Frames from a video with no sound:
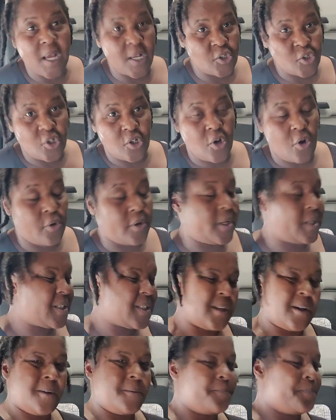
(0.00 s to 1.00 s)
touching on it,
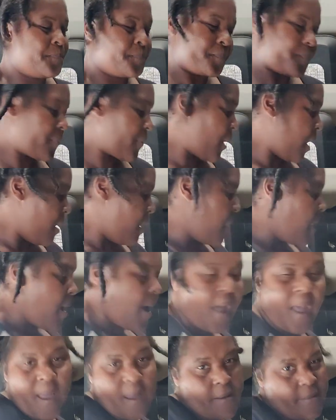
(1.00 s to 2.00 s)
so
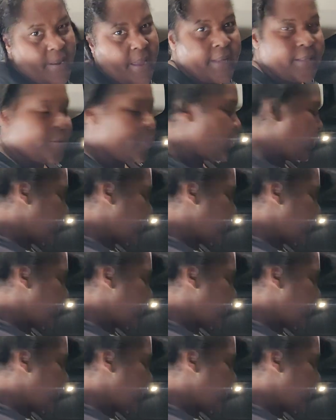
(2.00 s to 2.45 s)
I don't like